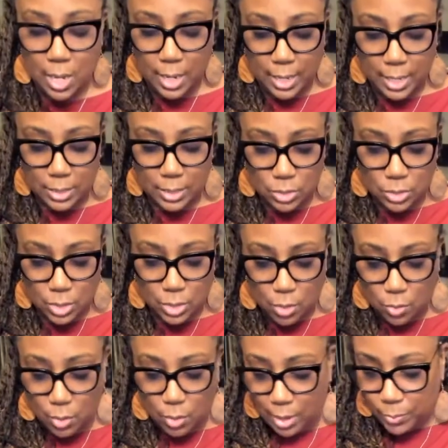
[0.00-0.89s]
And
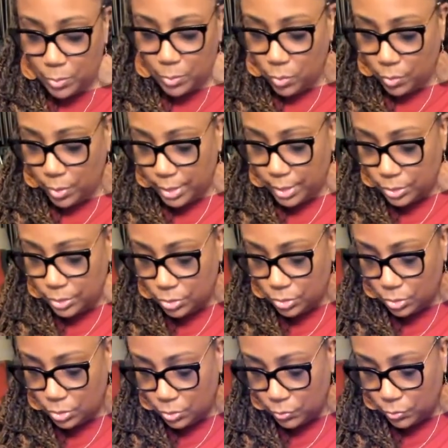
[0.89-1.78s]
so I'm going
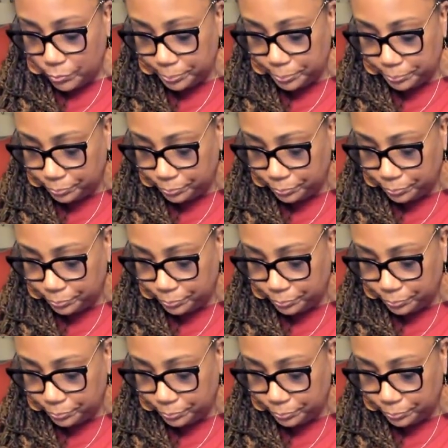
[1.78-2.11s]
to,